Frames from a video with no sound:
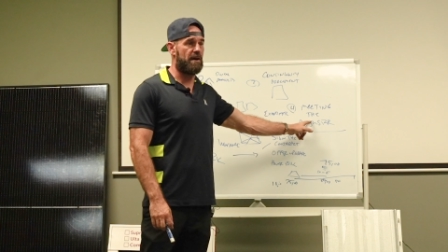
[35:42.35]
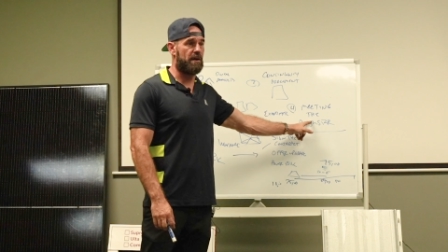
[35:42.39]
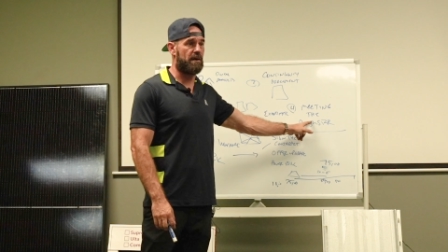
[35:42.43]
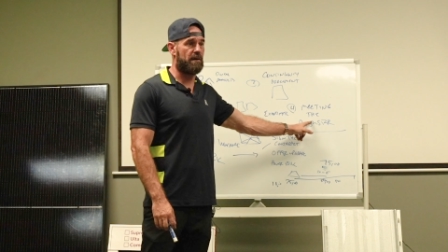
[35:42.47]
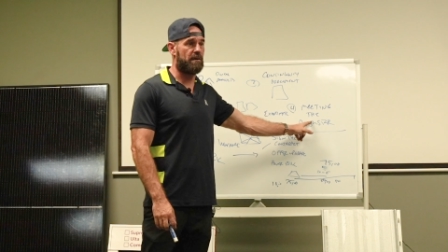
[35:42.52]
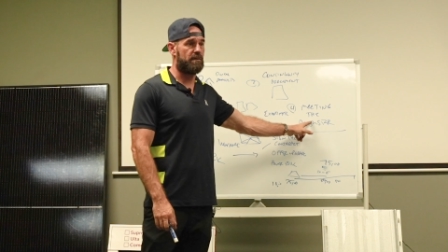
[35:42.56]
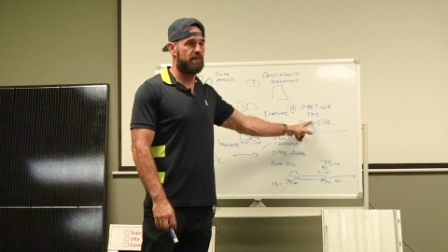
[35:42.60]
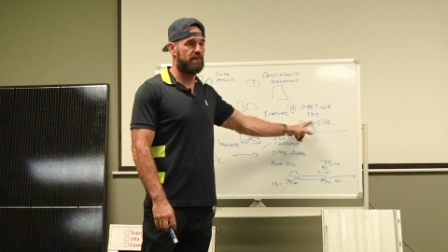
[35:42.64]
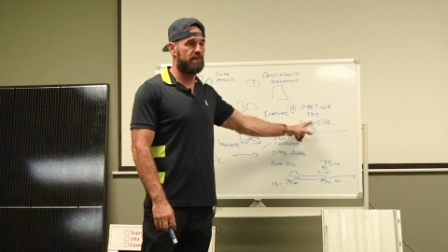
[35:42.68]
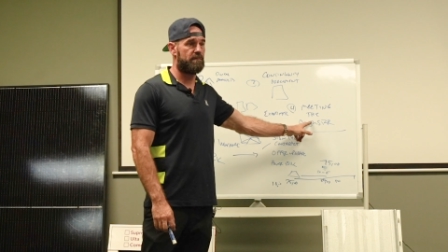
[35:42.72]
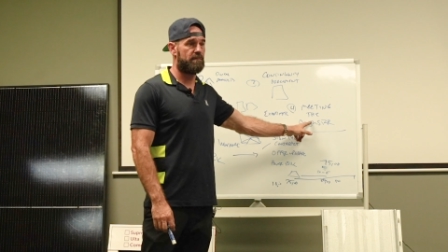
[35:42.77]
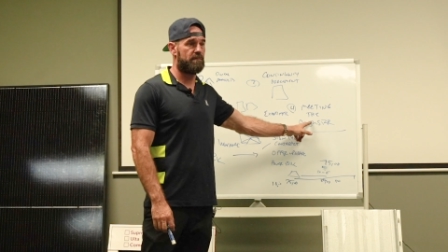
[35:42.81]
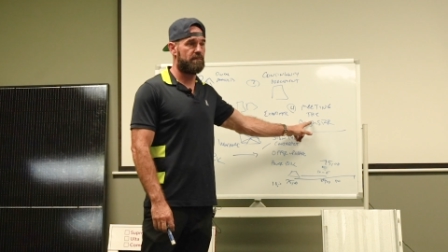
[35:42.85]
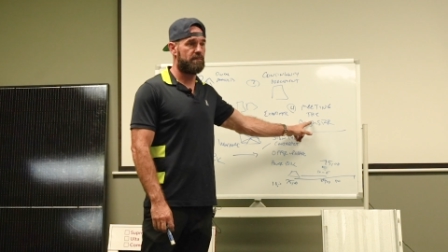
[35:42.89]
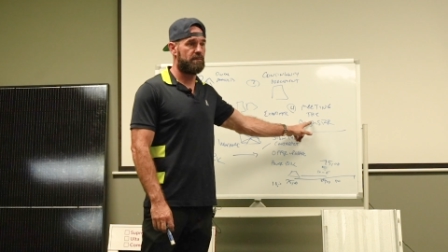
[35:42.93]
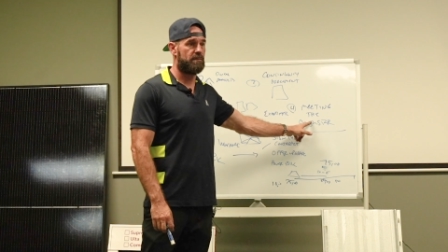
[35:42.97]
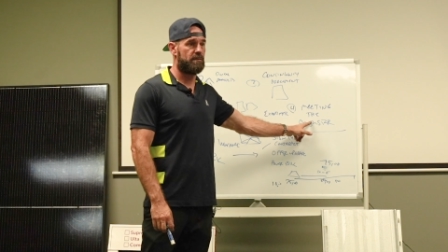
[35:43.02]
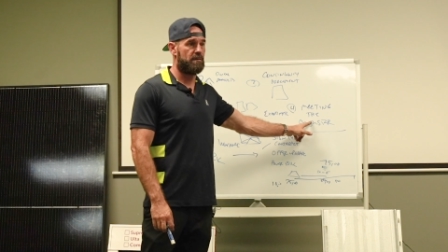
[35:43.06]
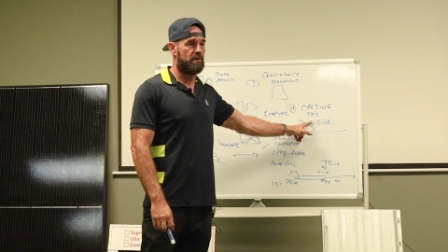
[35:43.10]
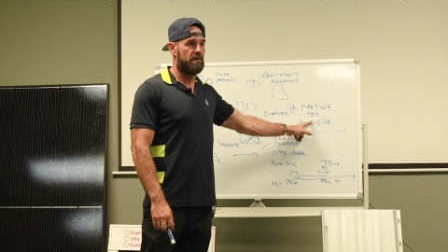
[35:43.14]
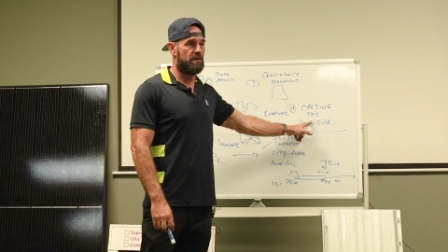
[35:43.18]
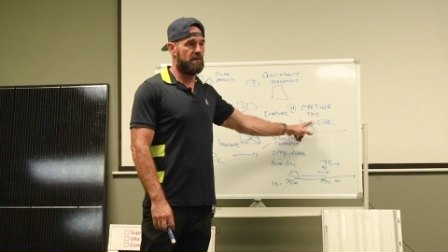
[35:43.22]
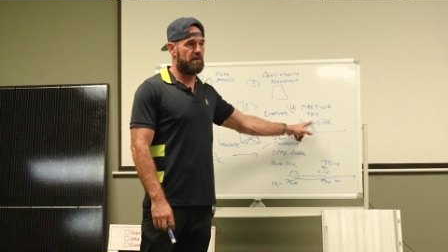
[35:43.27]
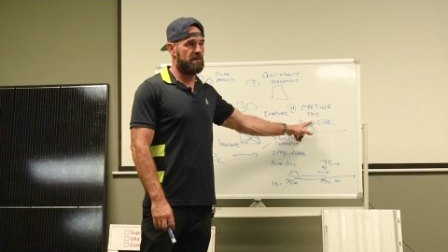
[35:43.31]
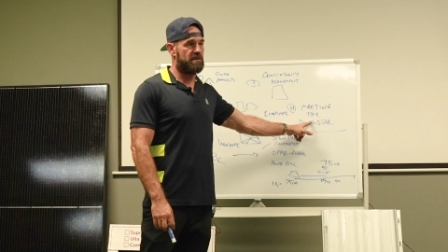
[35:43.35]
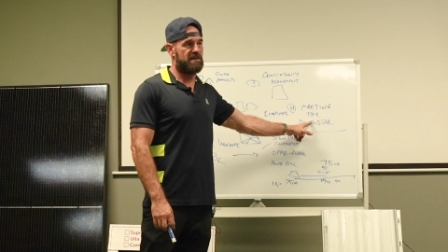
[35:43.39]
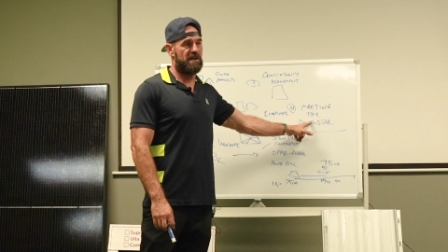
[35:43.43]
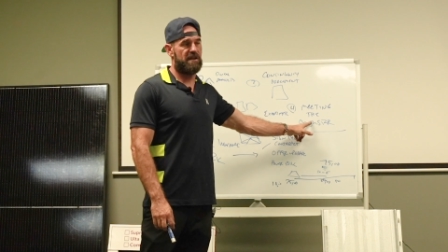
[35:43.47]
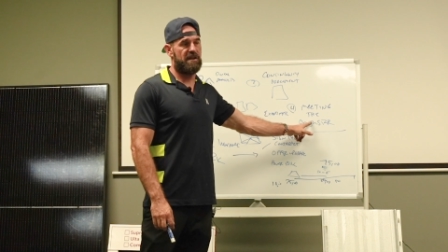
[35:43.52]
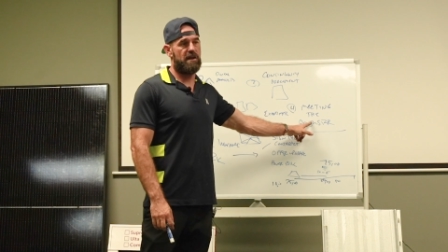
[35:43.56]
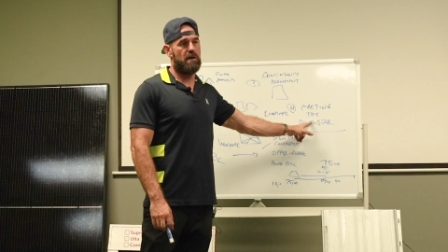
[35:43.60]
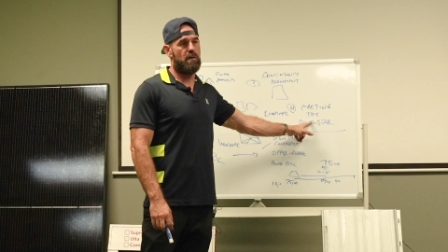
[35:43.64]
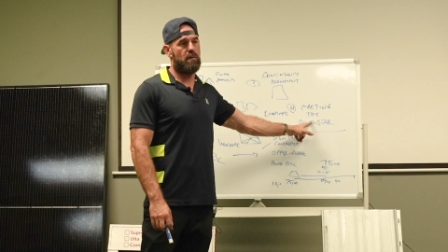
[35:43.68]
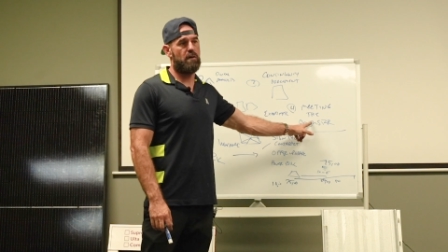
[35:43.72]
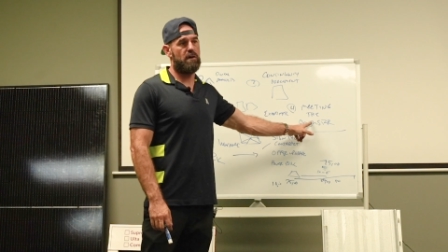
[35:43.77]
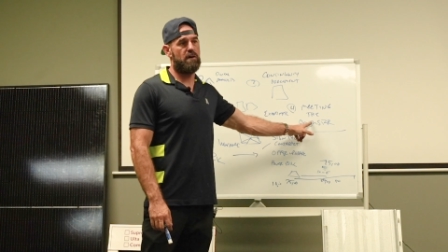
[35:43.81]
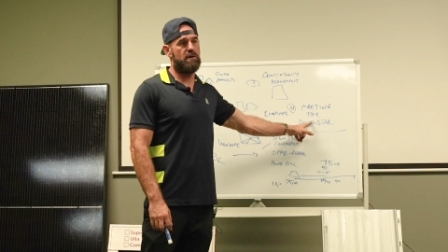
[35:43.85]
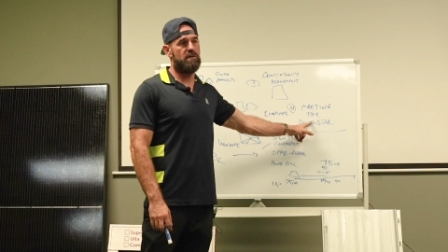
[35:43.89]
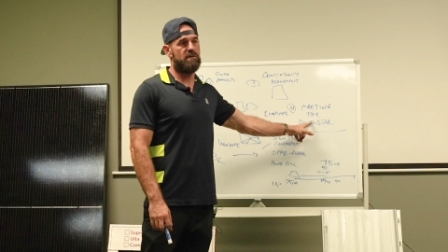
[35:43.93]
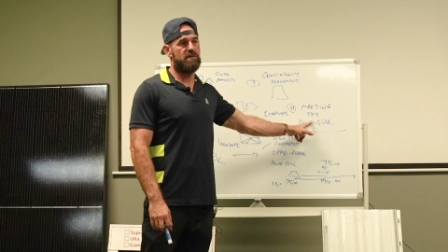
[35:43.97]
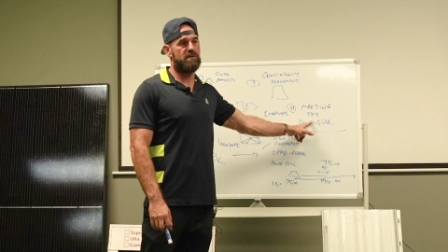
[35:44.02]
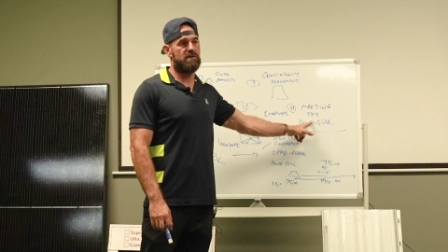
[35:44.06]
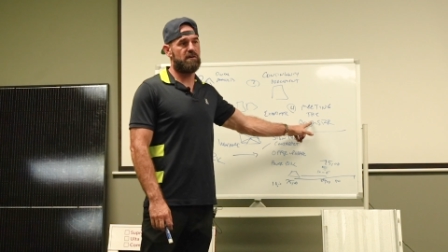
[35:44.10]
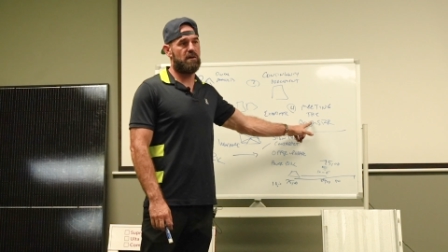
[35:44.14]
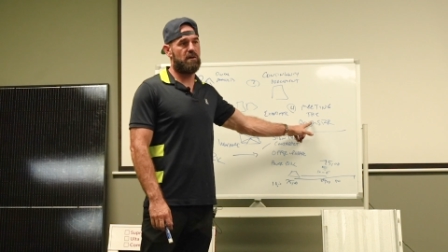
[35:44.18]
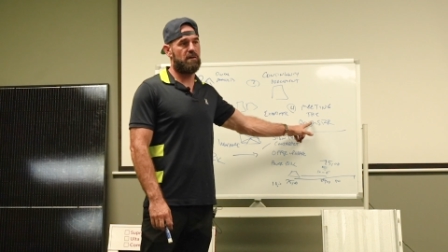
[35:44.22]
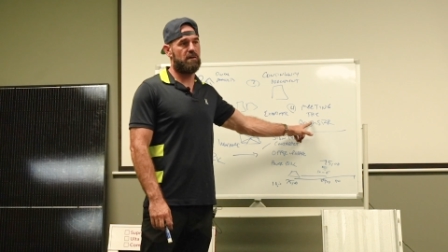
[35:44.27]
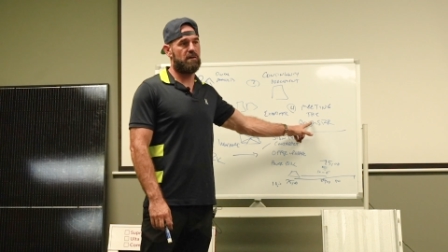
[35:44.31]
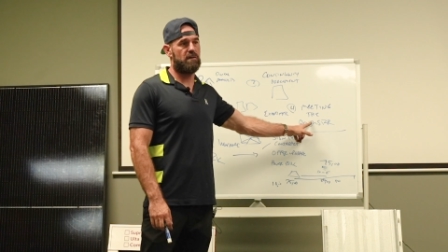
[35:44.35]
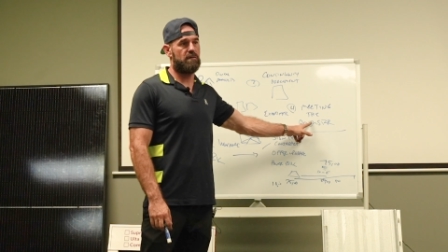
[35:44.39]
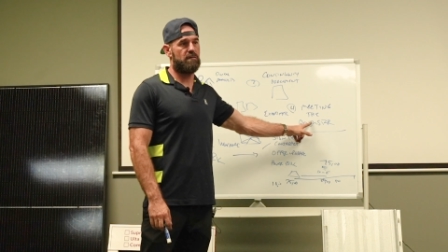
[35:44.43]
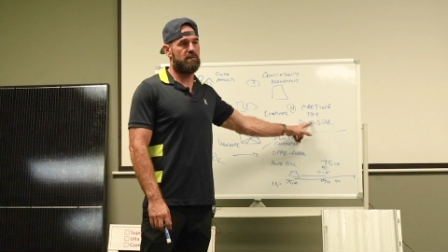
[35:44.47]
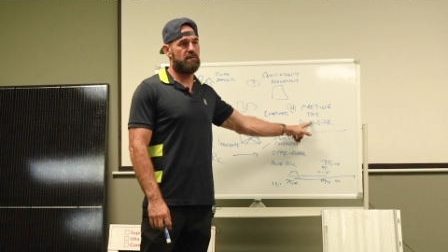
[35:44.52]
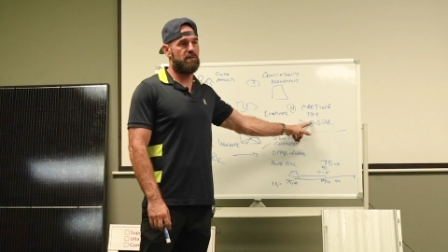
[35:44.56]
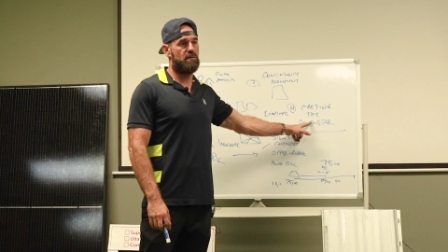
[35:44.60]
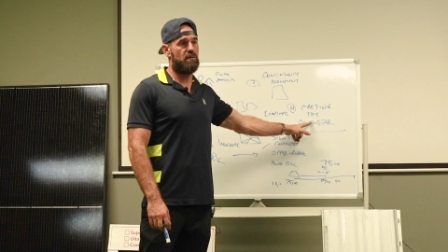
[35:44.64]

here. Say they don't want to do solar.